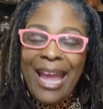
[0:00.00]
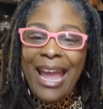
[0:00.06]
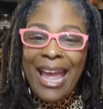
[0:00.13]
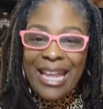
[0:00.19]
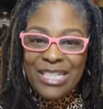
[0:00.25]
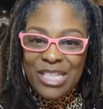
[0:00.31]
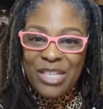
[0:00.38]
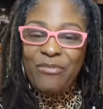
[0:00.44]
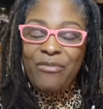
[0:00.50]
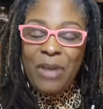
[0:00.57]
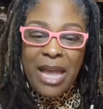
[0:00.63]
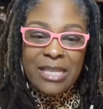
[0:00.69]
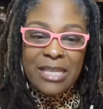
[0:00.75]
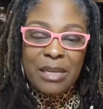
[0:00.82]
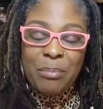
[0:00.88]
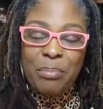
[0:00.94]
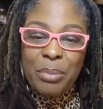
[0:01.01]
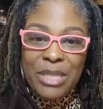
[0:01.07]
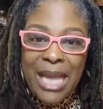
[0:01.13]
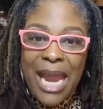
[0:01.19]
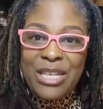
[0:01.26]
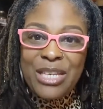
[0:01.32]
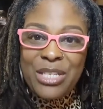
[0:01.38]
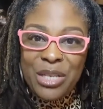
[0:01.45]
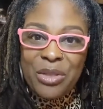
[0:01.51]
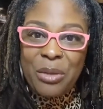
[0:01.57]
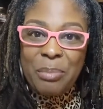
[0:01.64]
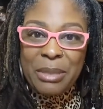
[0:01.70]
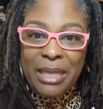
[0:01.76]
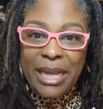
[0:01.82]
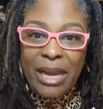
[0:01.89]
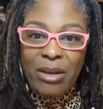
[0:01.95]
as it as it pertains to the
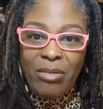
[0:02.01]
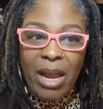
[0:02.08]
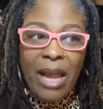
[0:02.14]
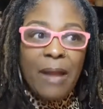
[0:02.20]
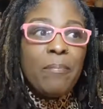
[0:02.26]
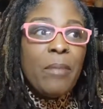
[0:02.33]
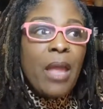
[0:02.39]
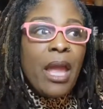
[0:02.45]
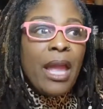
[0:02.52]
plant, right?